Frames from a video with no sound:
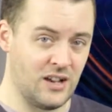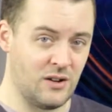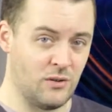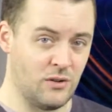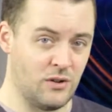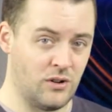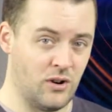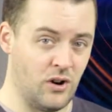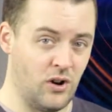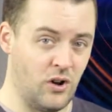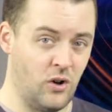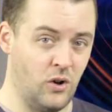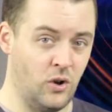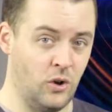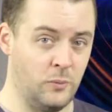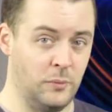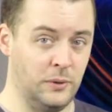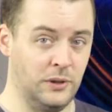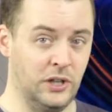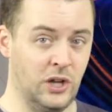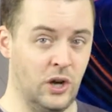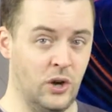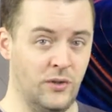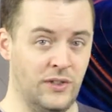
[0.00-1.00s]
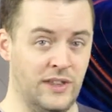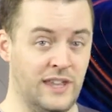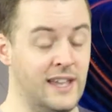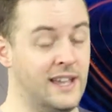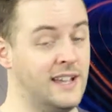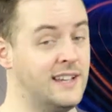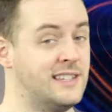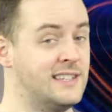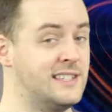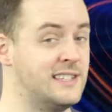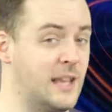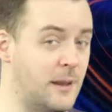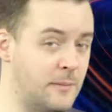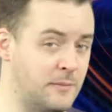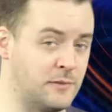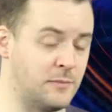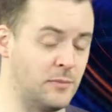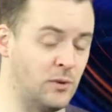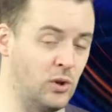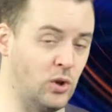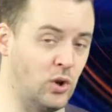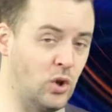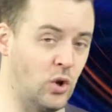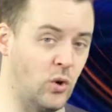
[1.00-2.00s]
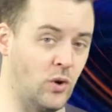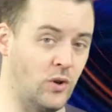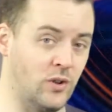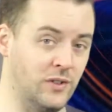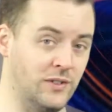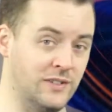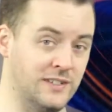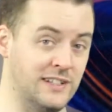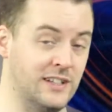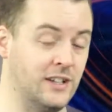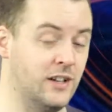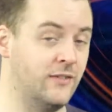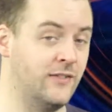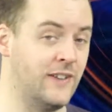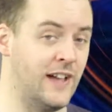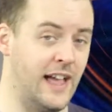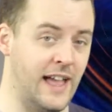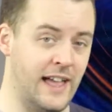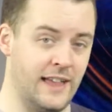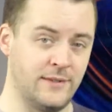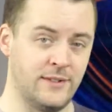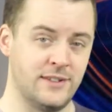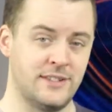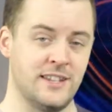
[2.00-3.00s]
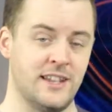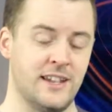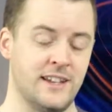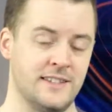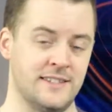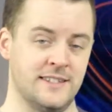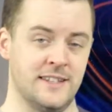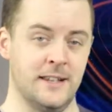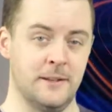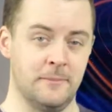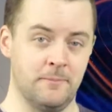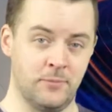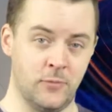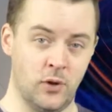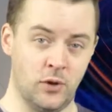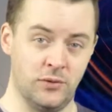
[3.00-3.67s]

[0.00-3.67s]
were all below the acceptable quality of advertising.